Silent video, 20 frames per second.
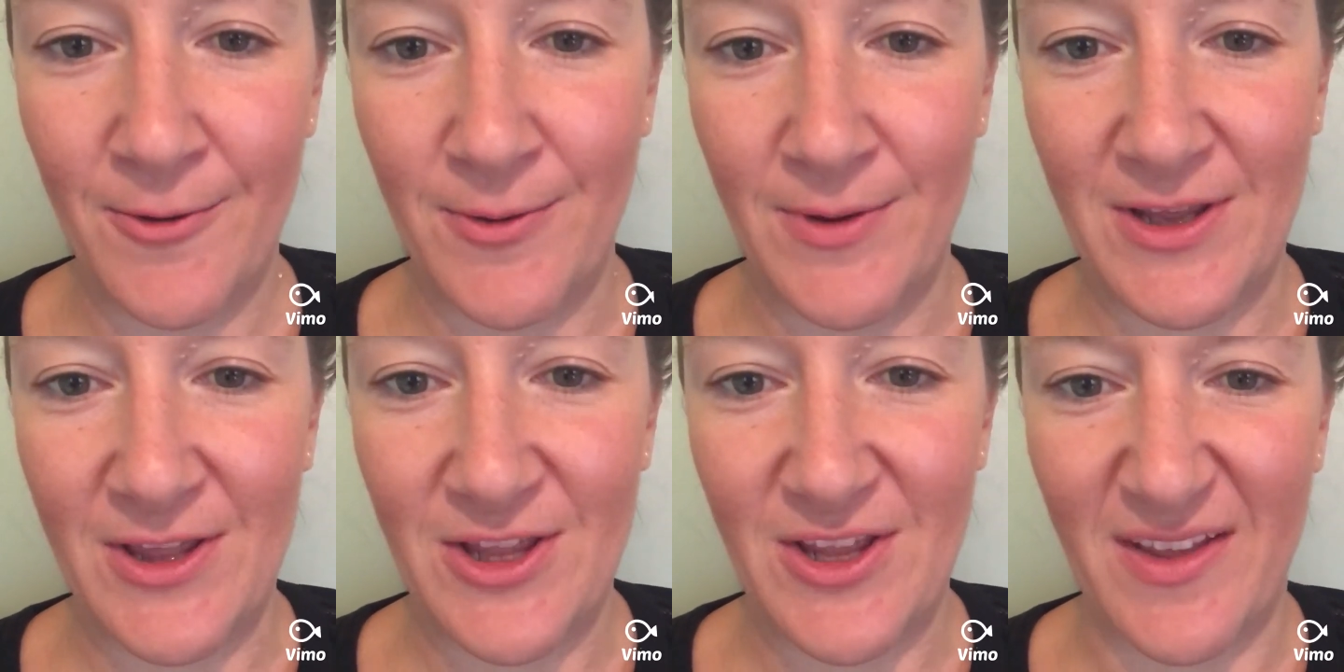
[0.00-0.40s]

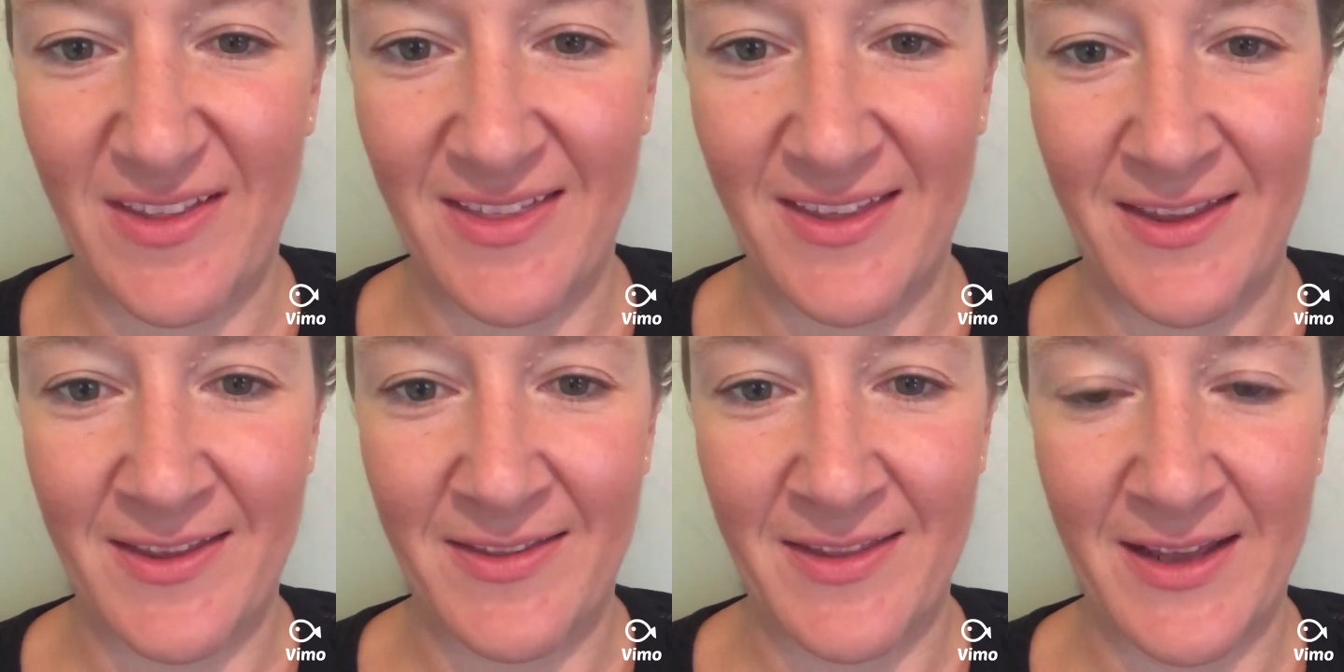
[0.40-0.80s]
which I
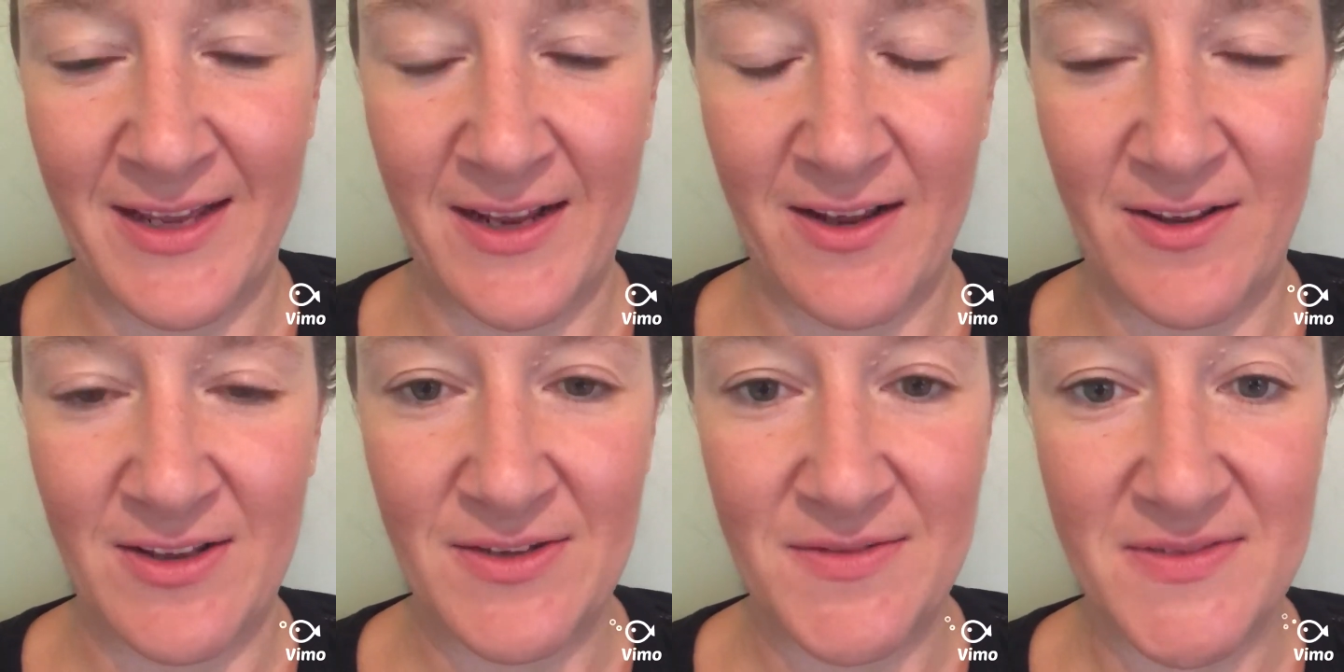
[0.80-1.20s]
think they
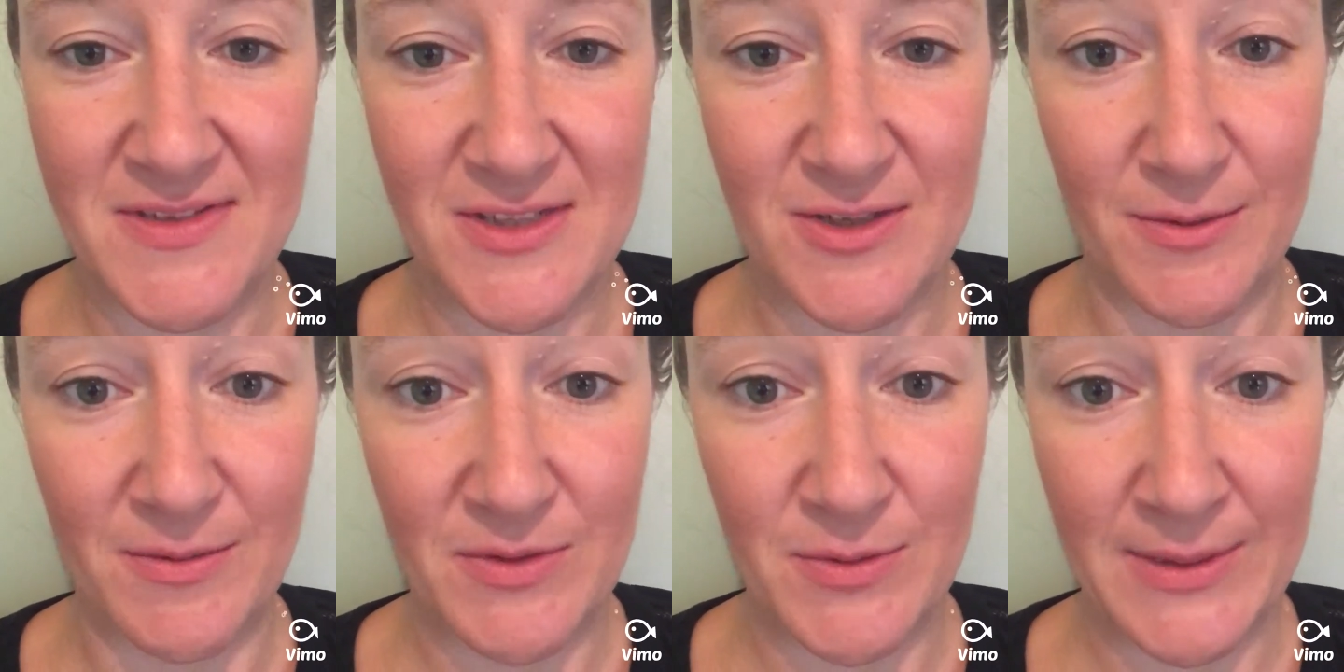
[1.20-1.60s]
kind of
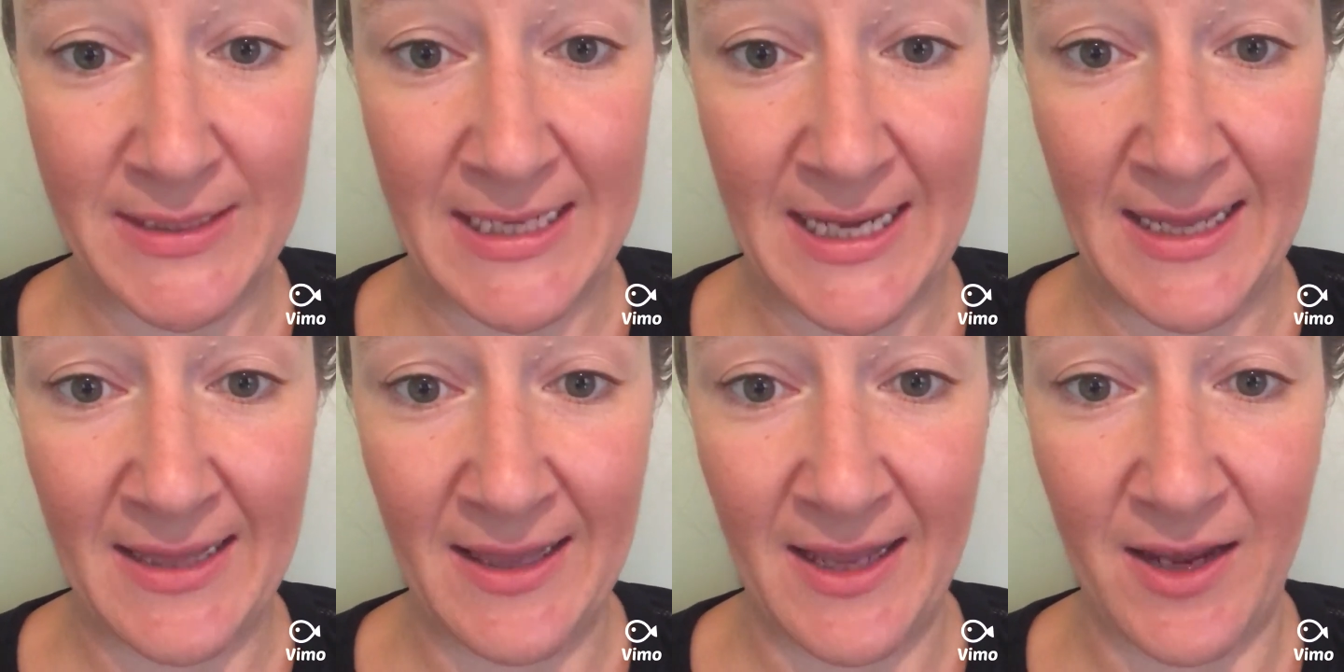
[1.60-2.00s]
stopped
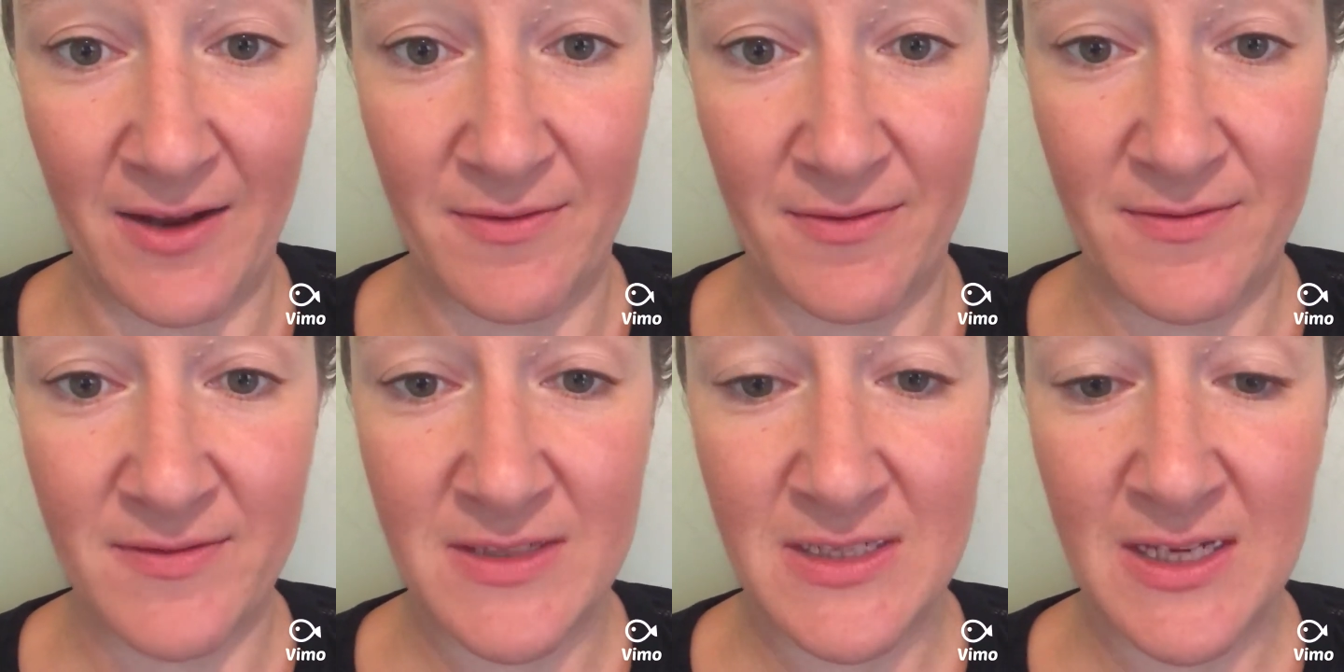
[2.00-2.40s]
when he
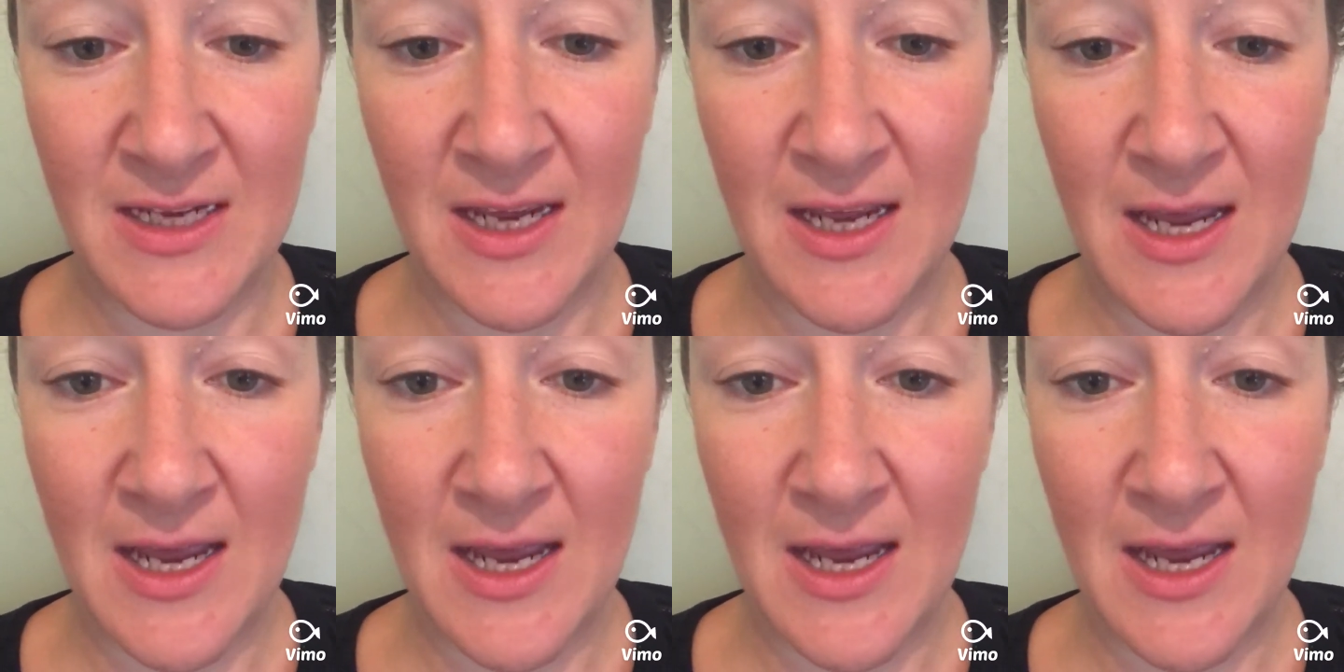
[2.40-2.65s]
left.